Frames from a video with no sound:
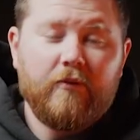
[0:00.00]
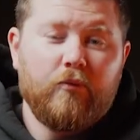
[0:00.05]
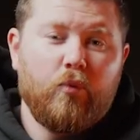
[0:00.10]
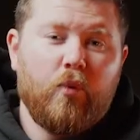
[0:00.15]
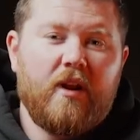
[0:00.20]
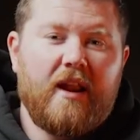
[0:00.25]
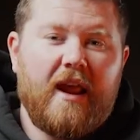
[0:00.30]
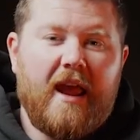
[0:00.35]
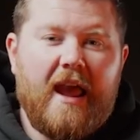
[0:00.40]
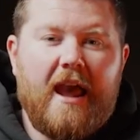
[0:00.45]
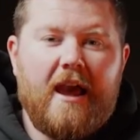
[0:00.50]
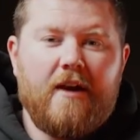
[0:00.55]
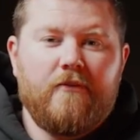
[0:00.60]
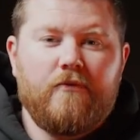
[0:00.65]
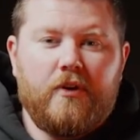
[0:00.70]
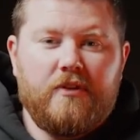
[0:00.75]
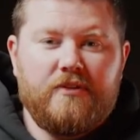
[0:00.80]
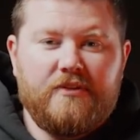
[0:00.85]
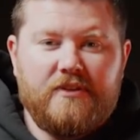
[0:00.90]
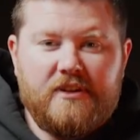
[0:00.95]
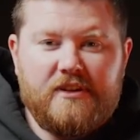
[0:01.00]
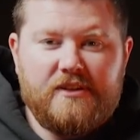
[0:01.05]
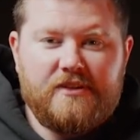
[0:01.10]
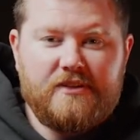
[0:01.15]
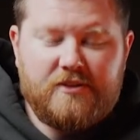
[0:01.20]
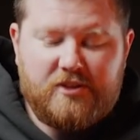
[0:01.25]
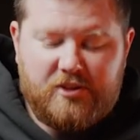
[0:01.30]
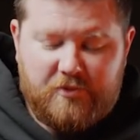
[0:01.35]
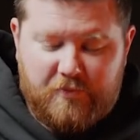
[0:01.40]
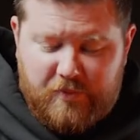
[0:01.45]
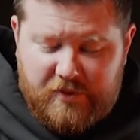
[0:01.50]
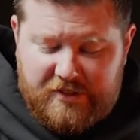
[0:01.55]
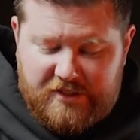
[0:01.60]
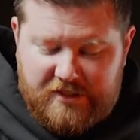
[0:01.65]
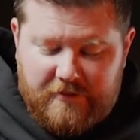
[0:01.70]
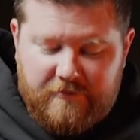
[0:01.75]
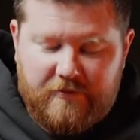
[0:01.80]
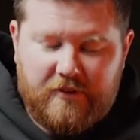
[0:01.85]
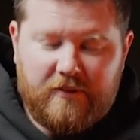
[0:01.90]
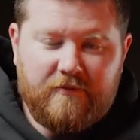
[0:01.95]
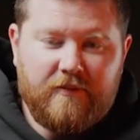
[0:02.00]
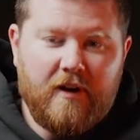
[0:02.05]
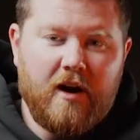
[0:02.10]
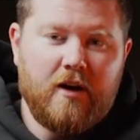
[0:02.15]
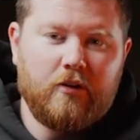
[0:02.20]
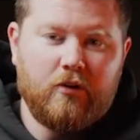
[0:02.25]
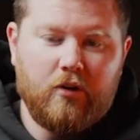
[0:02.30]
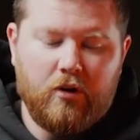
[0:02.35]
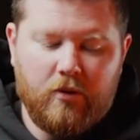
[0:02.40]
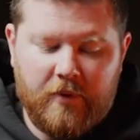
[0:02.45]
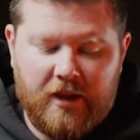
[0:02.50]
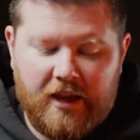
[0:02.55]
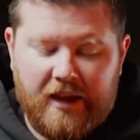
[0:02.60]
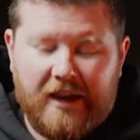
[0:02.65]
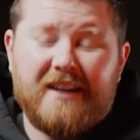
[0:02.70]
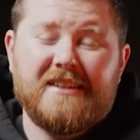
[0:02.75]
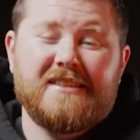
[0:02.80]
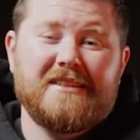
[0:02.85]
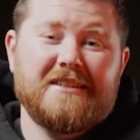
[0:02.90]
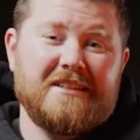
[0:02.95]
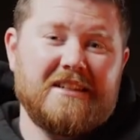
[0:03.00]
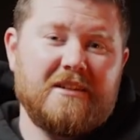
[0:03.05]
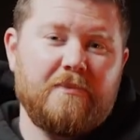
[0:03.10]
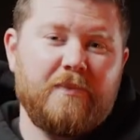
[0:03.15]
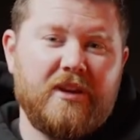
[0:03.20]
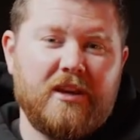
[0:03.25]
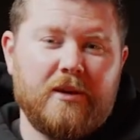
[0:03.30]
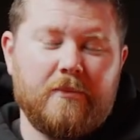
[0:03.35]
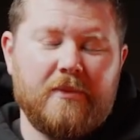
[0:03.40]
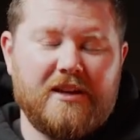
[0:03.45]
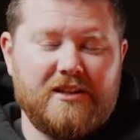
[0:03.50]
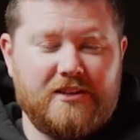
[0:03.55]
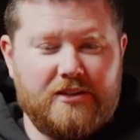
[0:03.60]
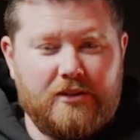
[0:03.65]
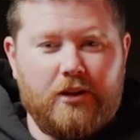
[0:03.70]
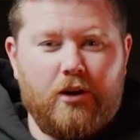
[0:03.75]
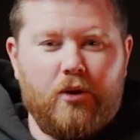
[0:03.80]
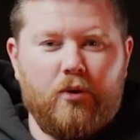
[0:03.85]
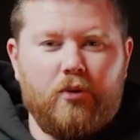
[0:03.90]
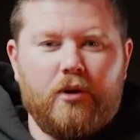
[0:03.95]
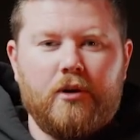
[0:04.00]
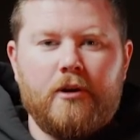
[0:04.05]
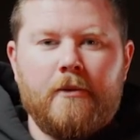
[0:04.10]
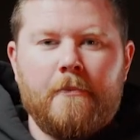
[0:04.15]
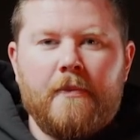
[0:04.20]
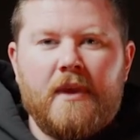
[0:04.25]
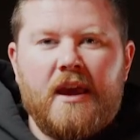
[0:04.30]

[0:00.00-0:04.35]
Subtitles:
of what I have on this specific firearm is a DPMS lower.